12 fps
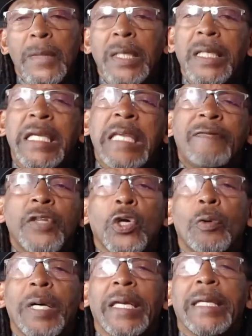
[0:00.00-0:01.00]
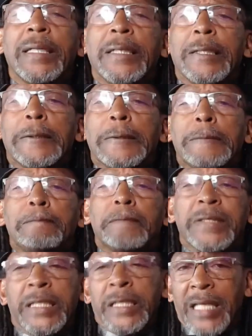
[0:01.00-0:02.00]
Even though I
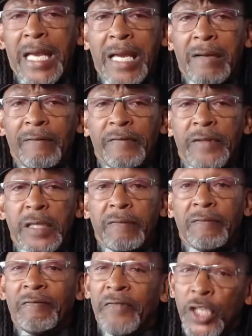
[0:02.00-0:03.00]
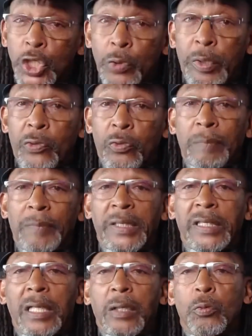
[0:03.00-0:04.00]
didn't have the video
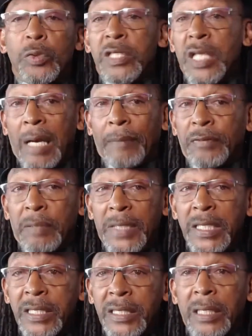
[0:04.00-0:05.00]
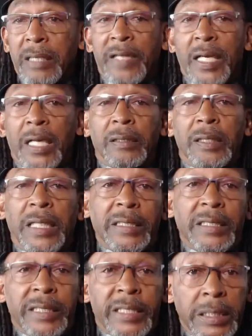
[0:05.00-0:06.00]
equipment, I was optimistic that a
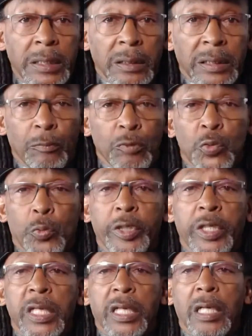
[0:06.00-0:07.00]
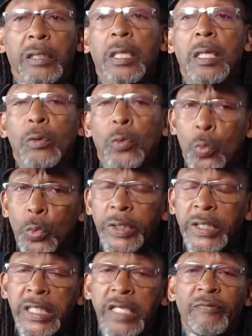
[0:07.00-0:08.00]
deal I was working on
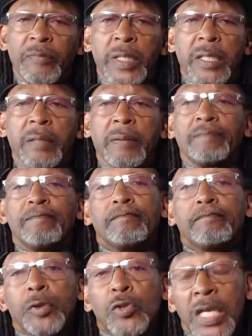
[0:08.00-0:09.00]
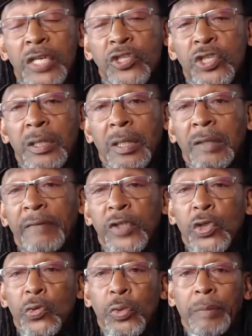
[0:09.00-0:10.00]
would give me possession of the
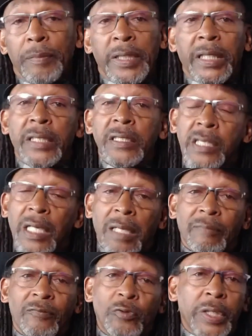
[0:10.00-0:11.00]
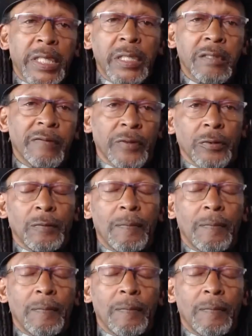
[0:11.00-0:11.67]
equipment in time for the interview.